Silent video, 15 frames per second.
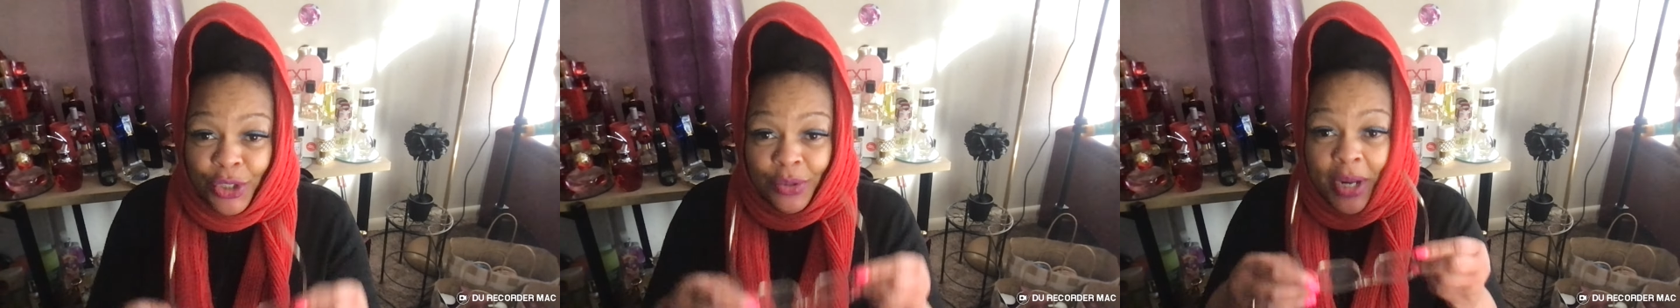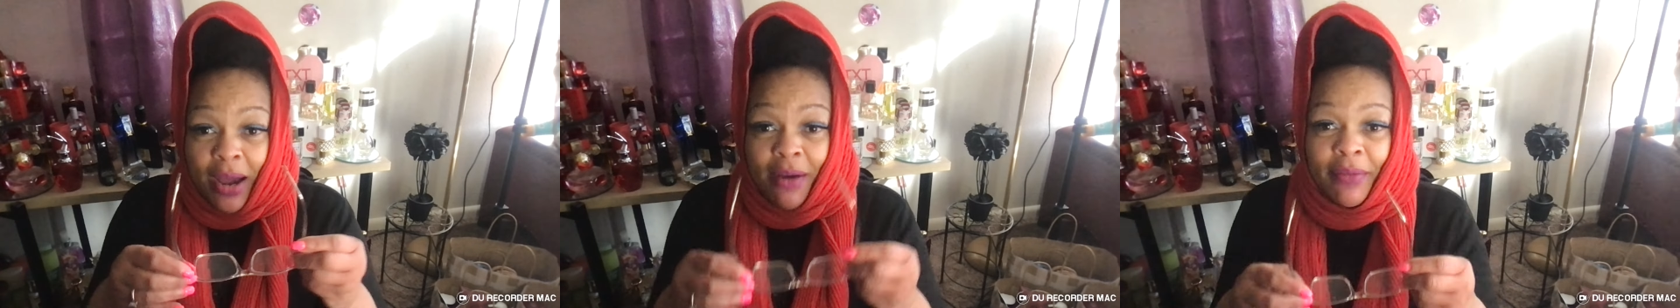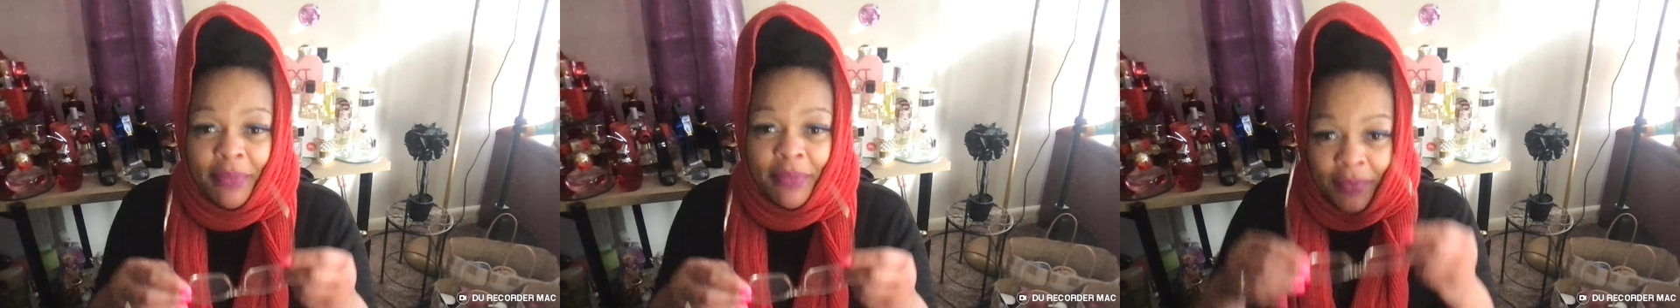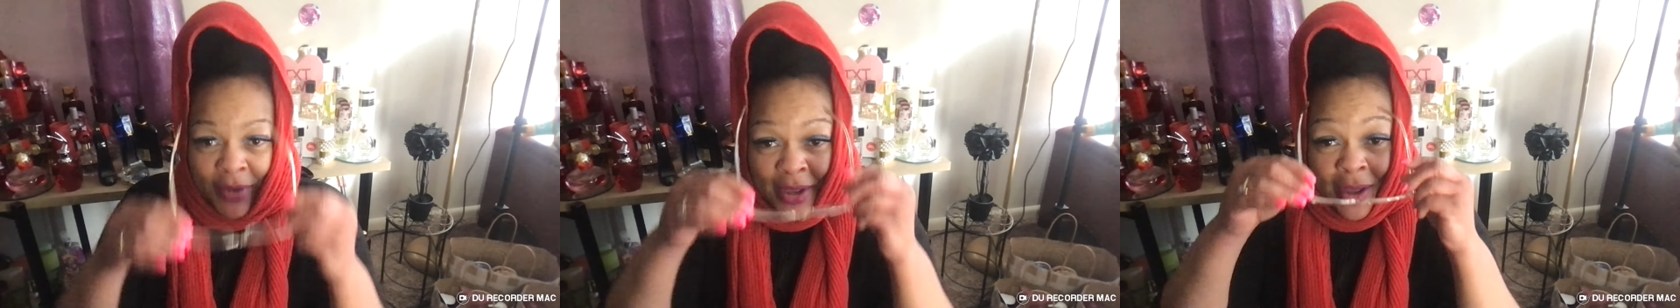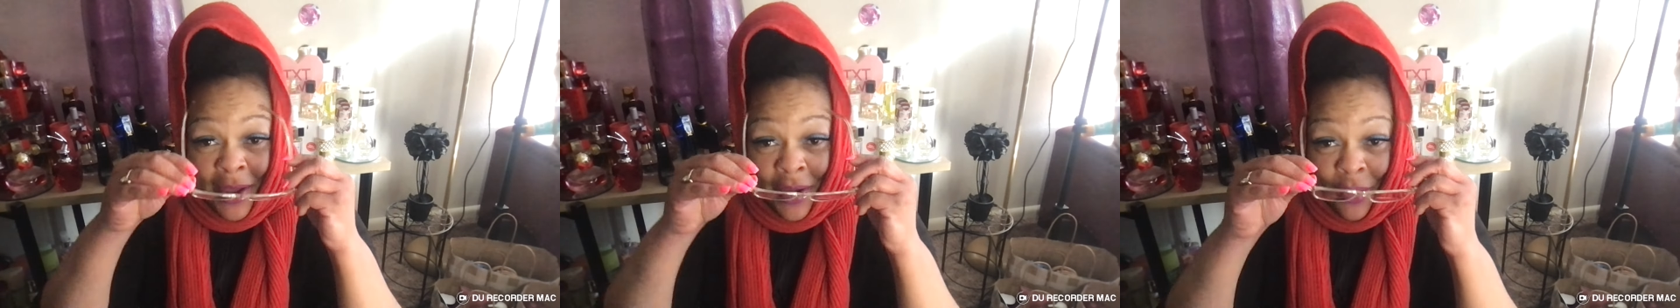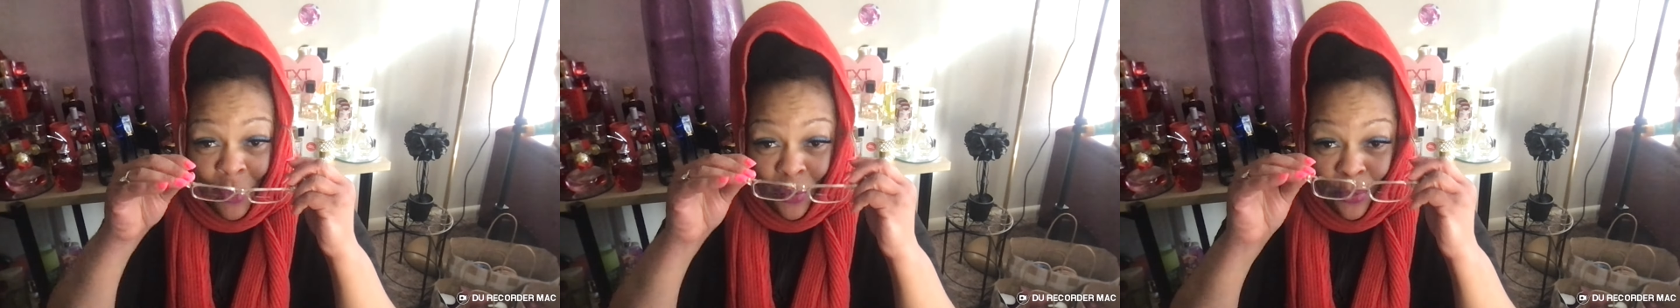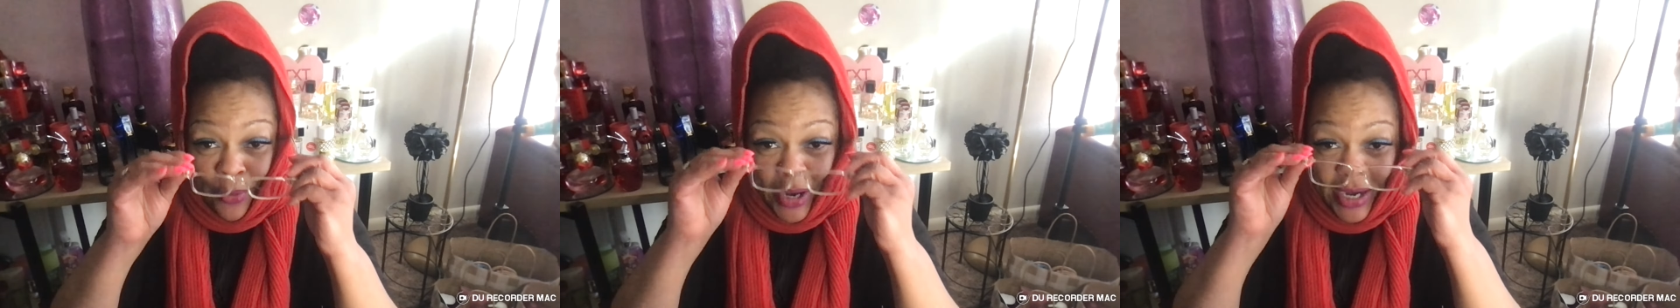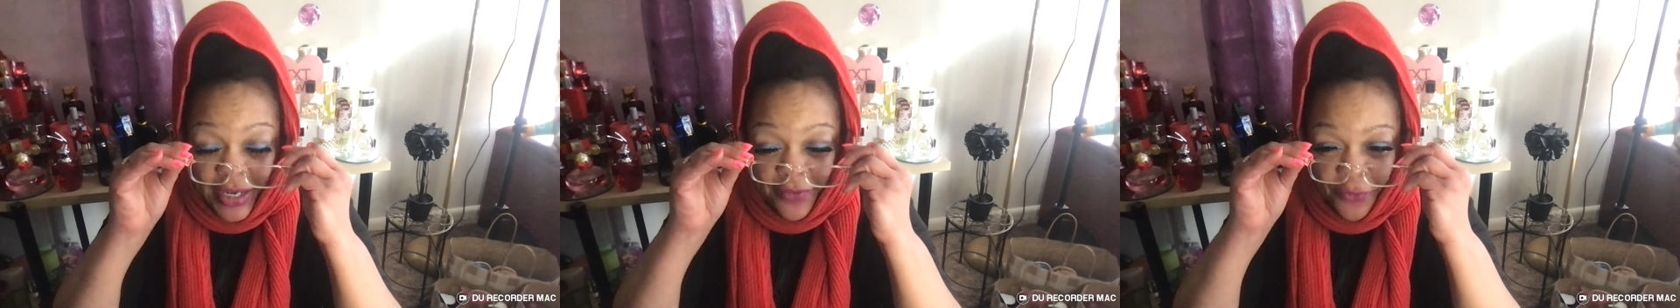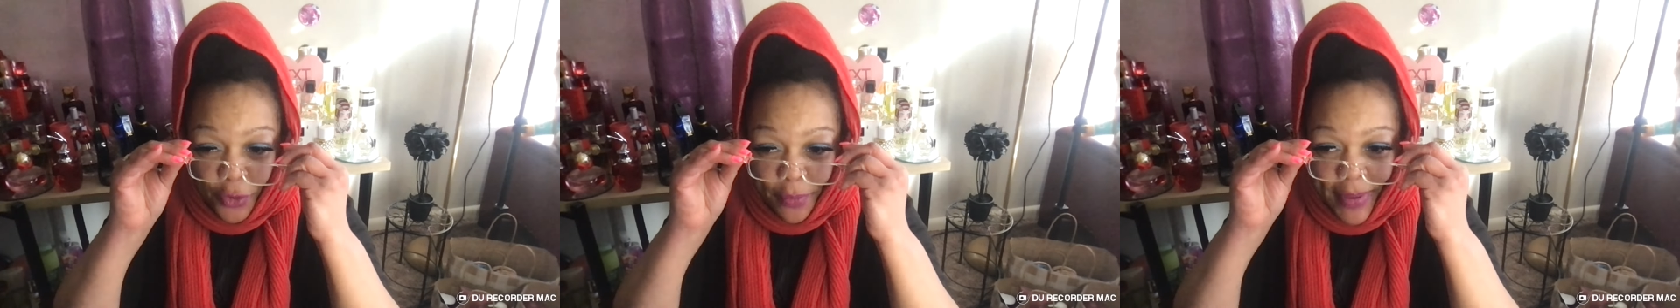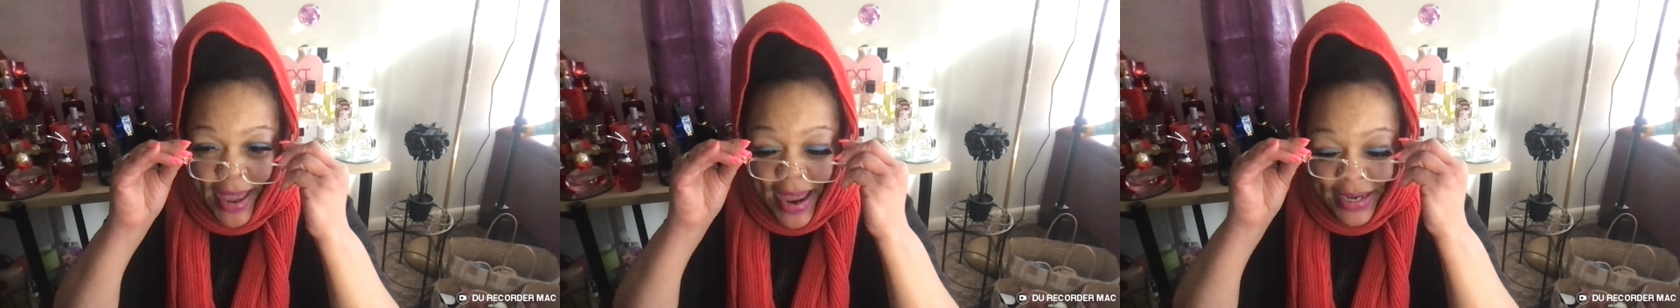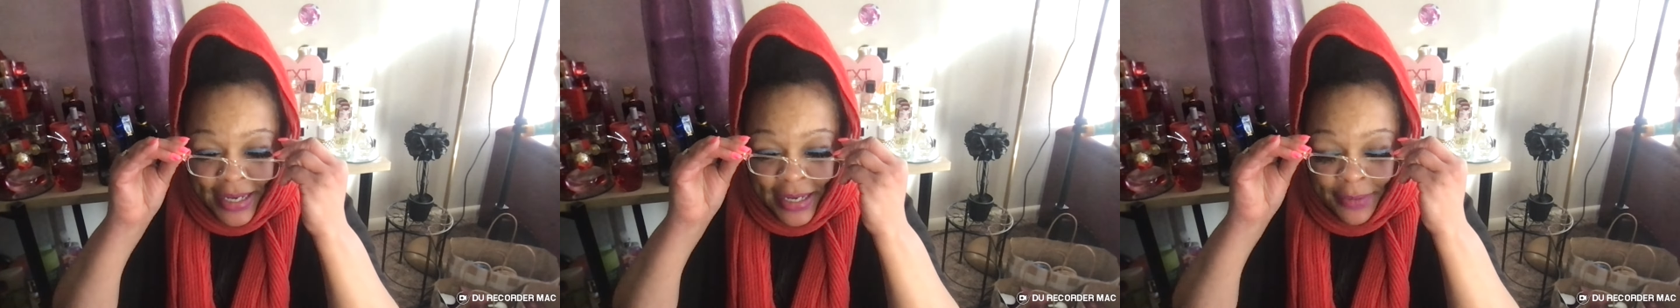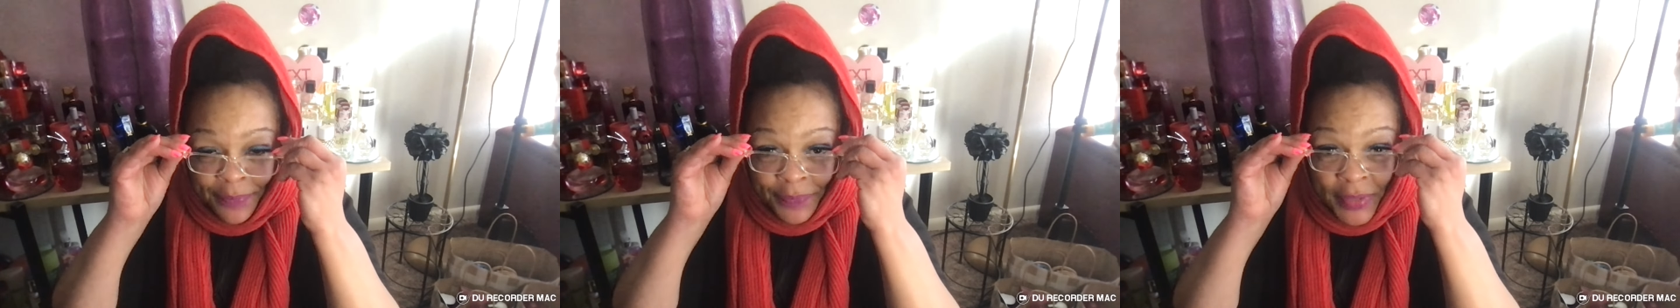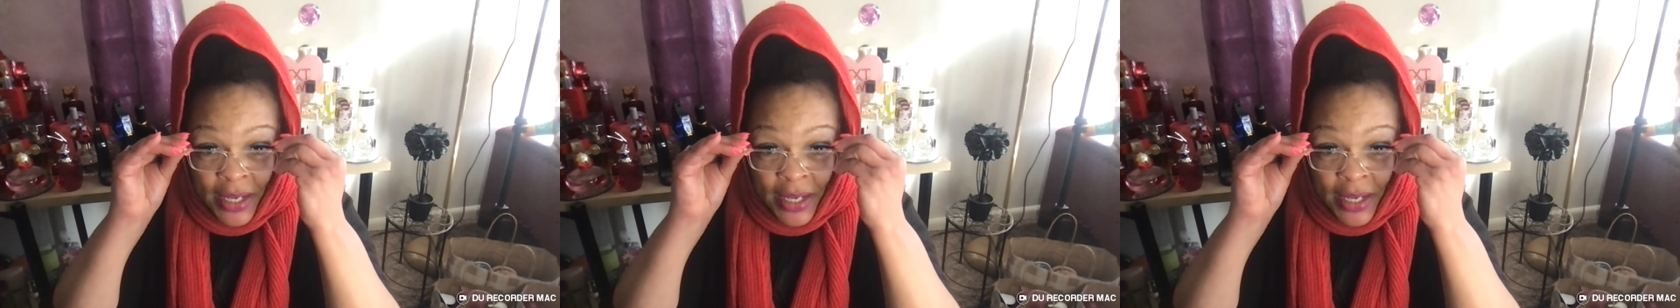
you know, ready for Betty.